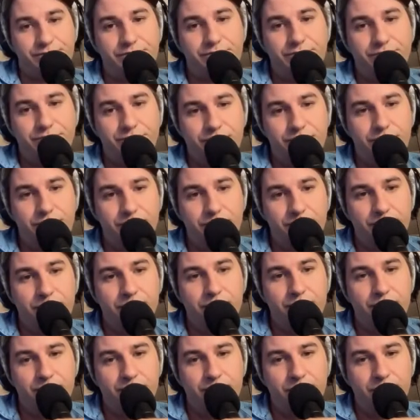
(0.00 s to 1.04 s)

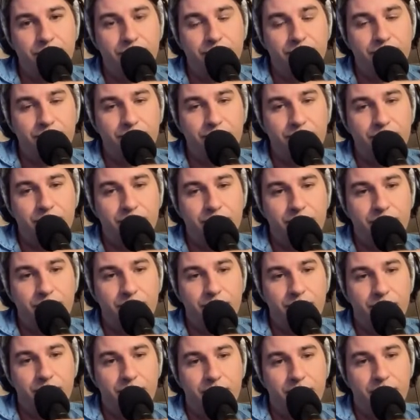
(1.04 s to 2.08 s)

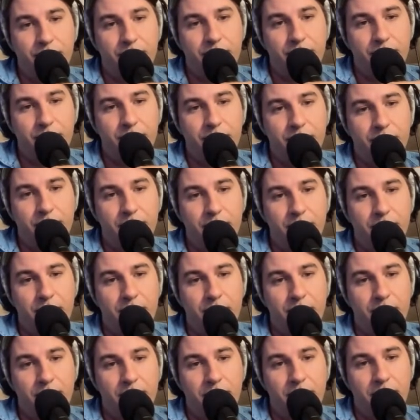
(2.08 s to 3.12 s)

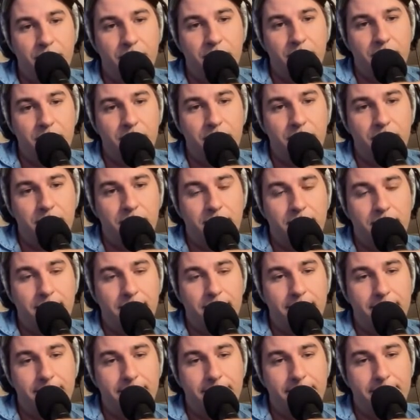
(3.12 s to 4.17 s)

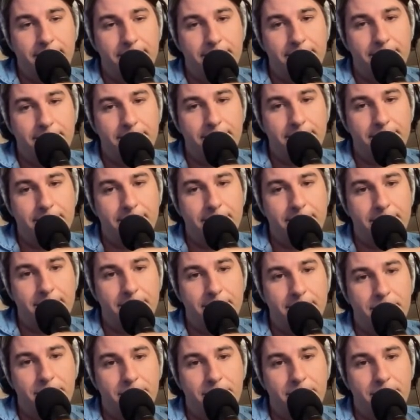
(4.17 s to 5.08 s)
The person shown says nothing.